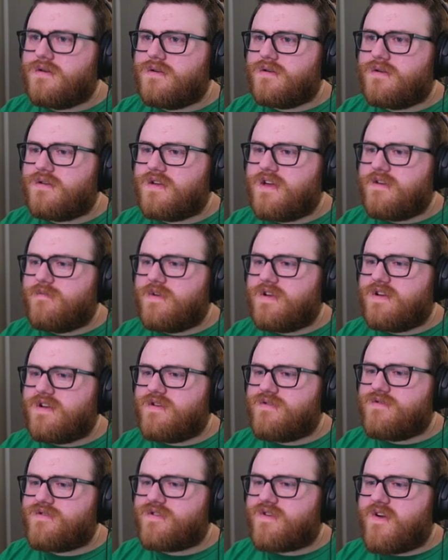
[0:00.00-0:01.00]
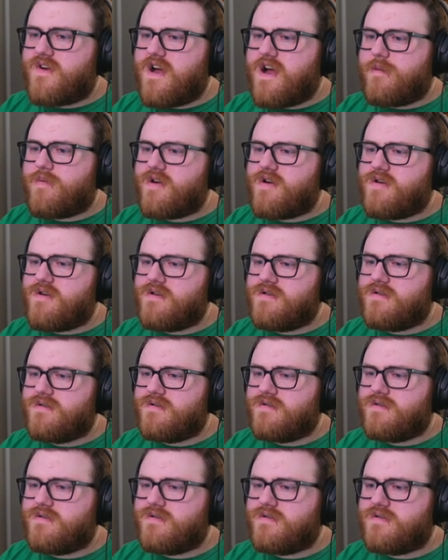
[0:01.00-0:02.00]
Give me another scrapper.
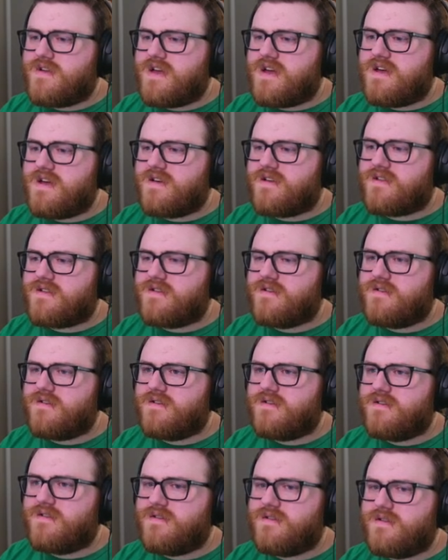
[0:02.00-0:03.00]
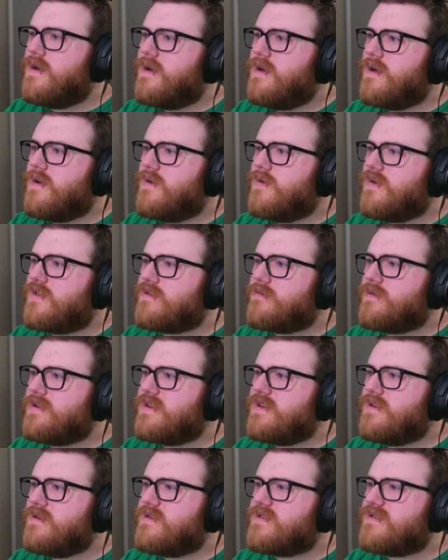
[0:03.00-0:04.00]
Thanks. Wants me to
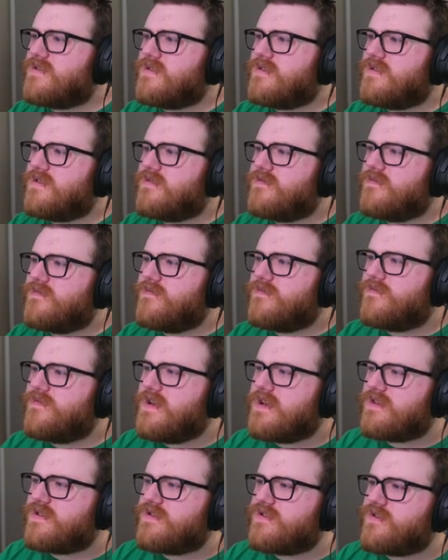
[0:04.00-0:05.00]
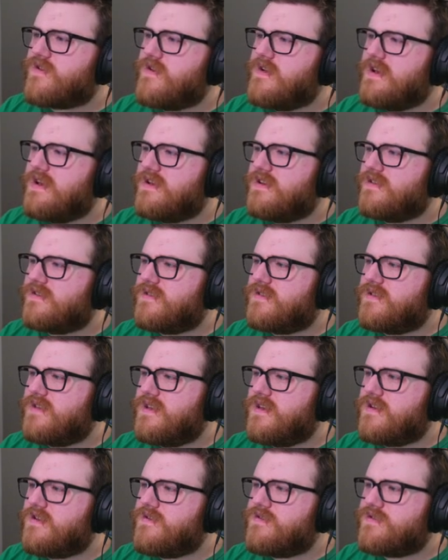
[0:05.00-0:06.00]
use the fix screen at the
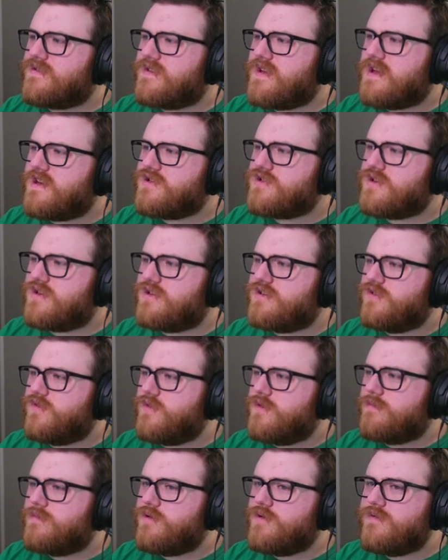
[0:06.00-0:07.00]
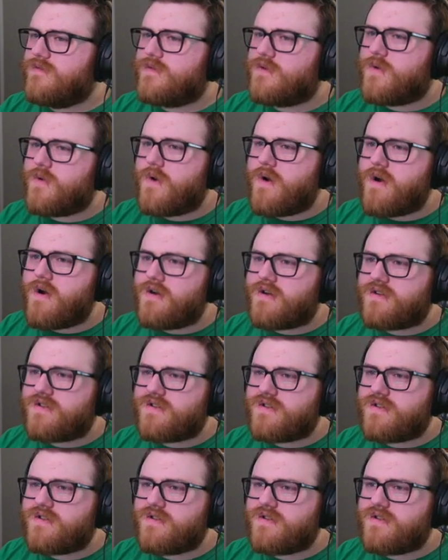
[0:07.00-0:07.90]
Tinker Station to remove quirks.